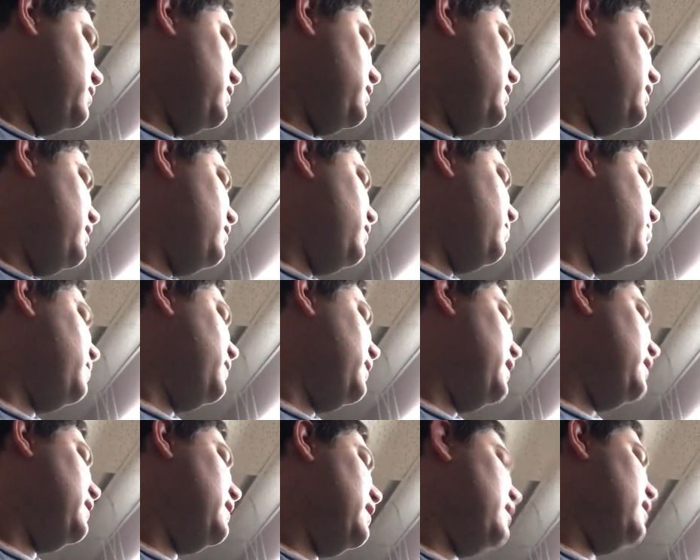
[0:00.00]
Here's a
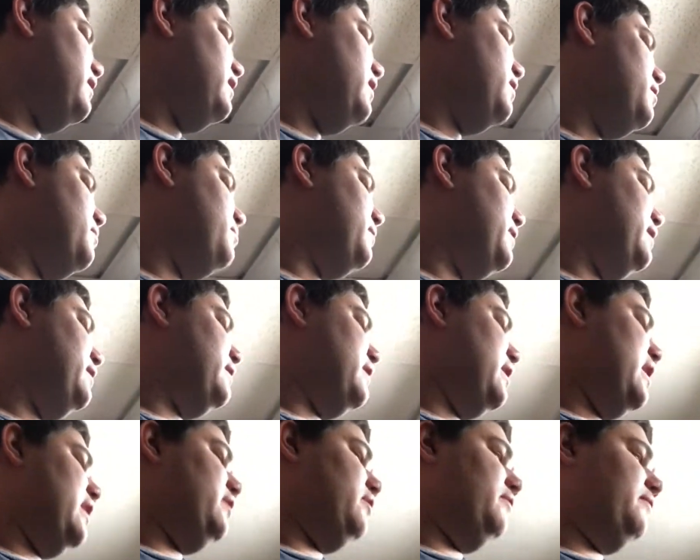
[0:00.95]
plant that another plant that
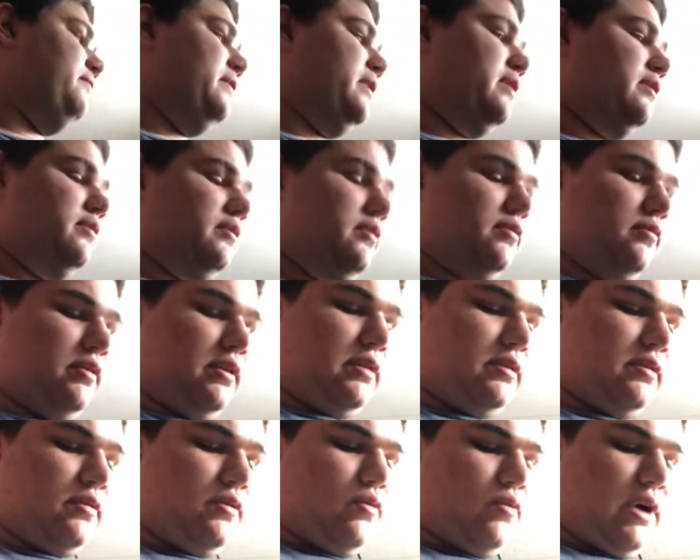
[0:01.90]
I don't think is doing
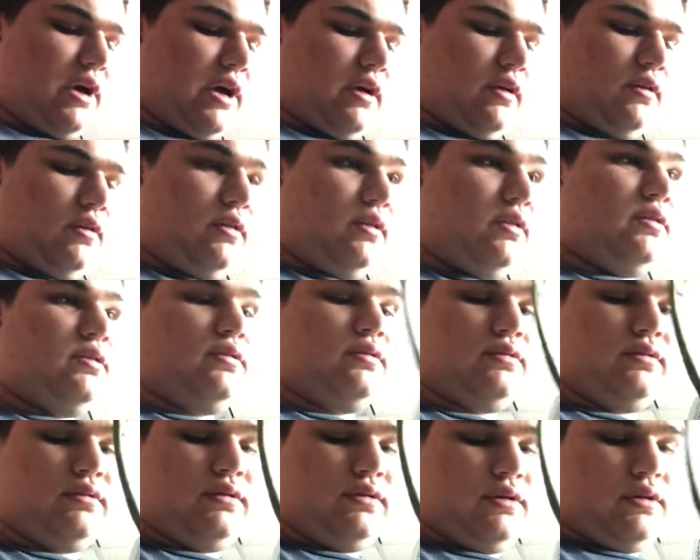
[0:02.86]
so well.
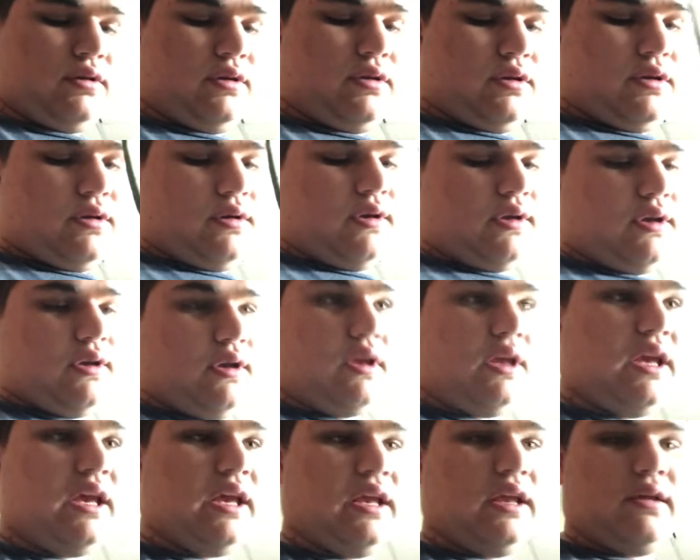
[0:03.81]

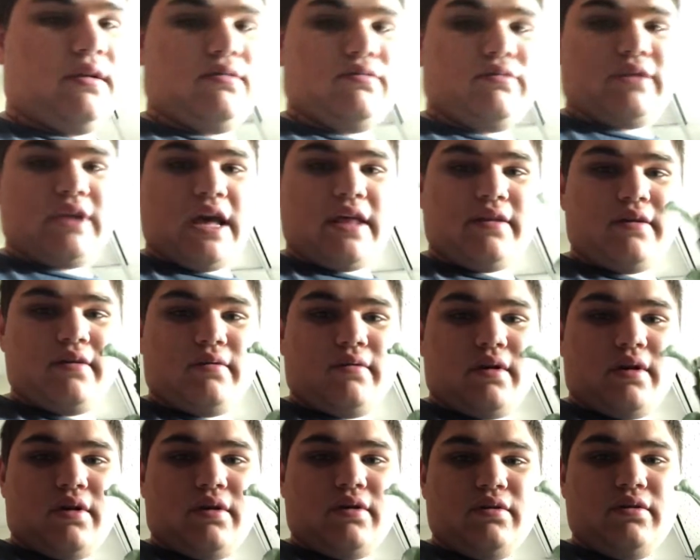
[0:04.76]
A desert
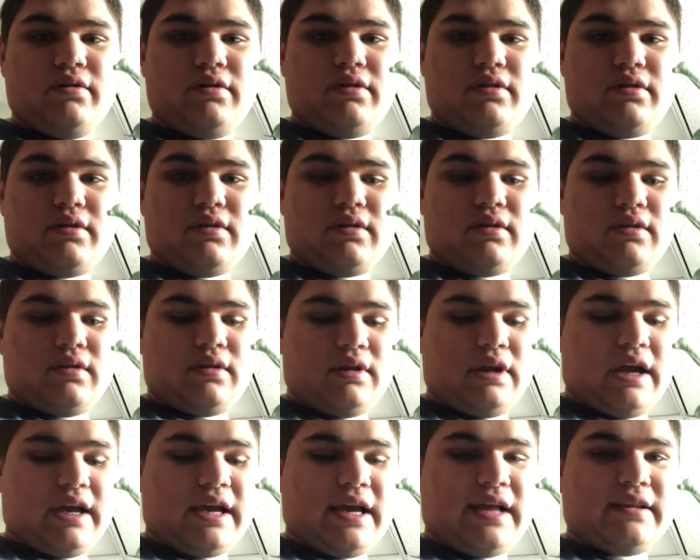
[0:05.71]
rose.
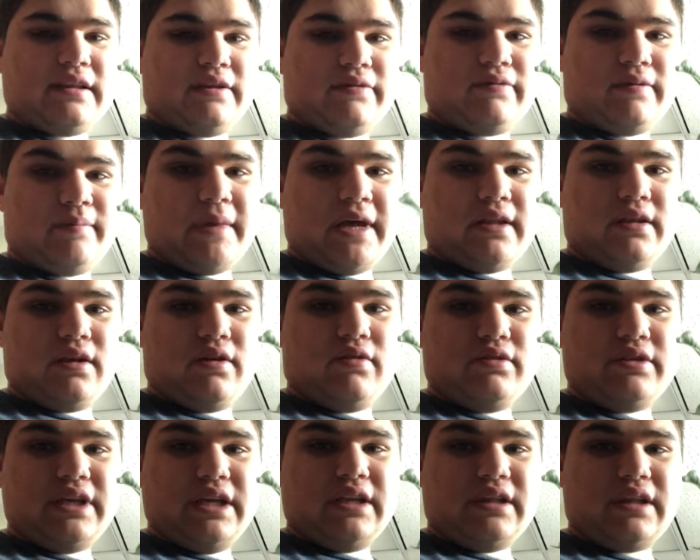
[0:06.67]
I got this from at
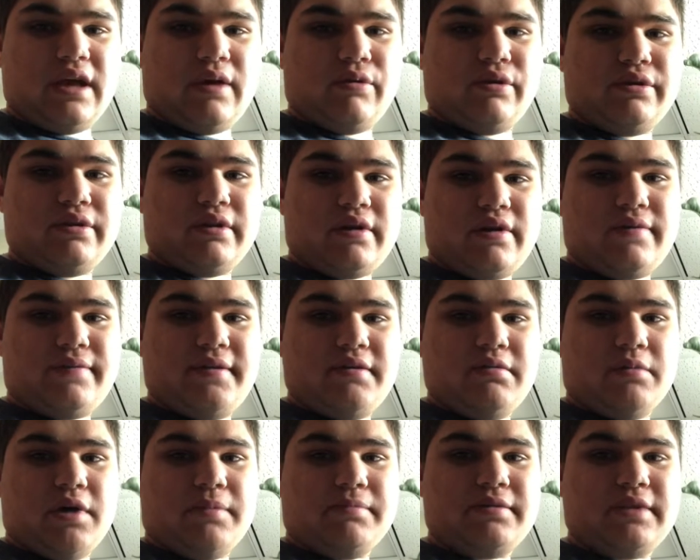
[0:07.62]
Logee's. I went there a few
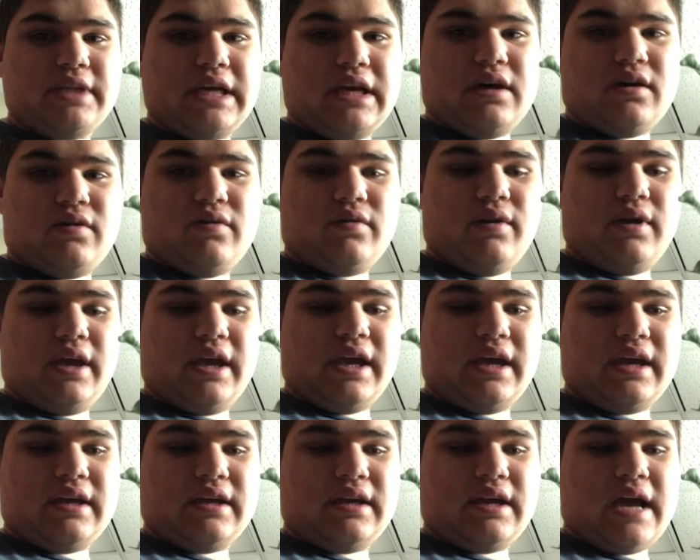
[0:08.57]
months ago
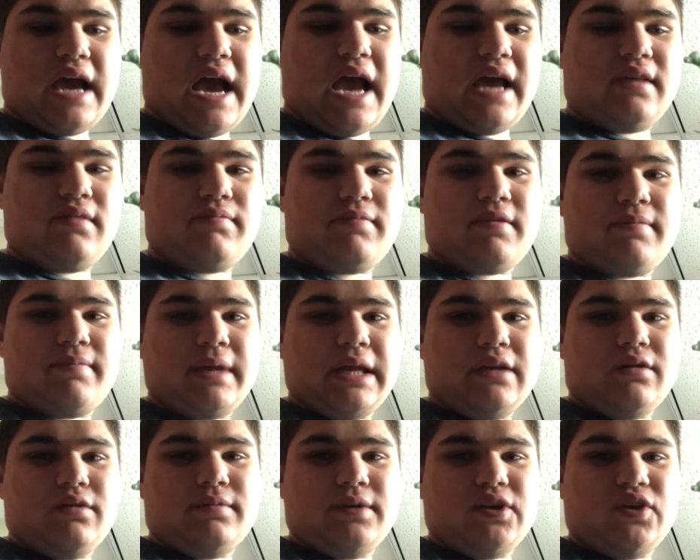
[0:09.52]
and I spent
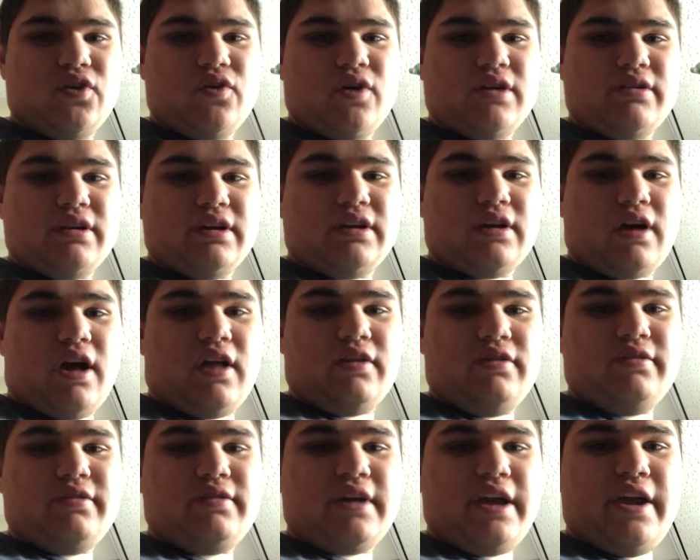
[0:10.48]
over
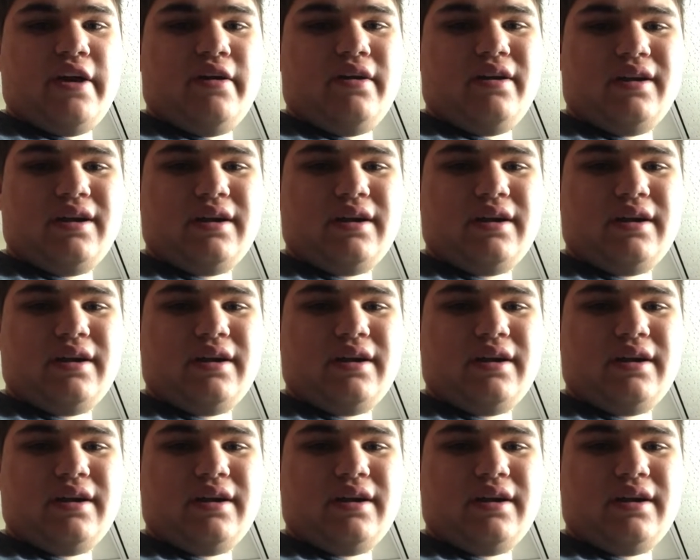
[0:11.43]
$200 there.